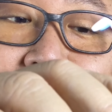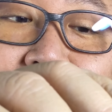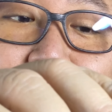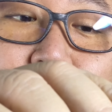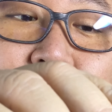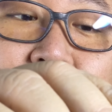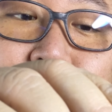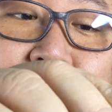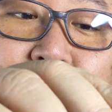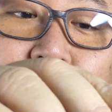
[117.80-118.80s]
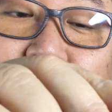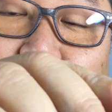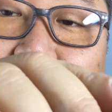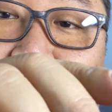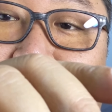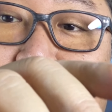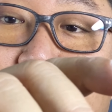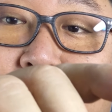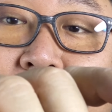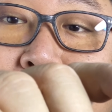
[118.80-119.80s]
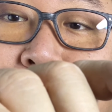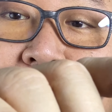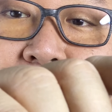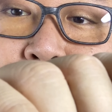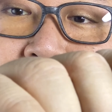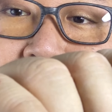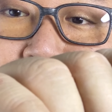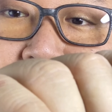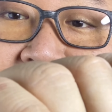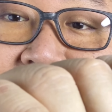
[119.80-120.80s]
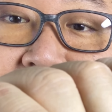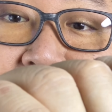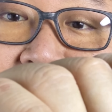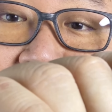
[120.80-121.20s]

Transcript: kind of holding it in place, you're actually gonna have two. But when I press down on this